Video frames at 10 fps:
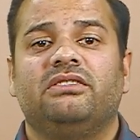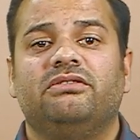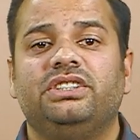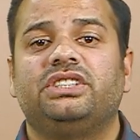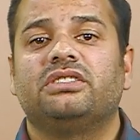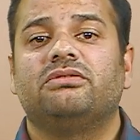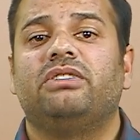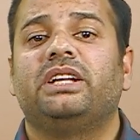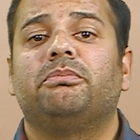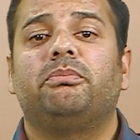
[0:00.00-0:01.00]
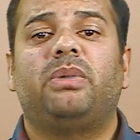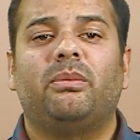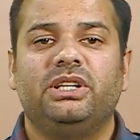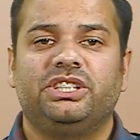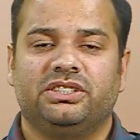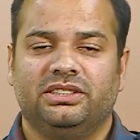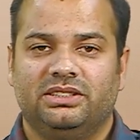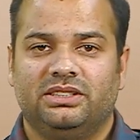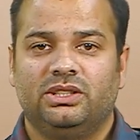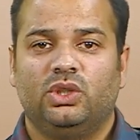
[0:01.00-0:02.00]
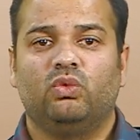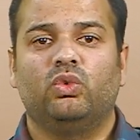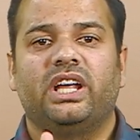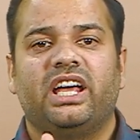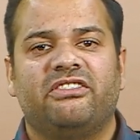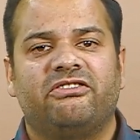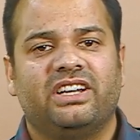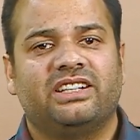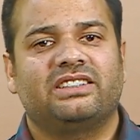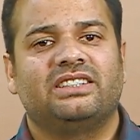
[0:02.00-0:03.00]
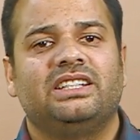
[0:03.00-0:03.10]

which when published would affect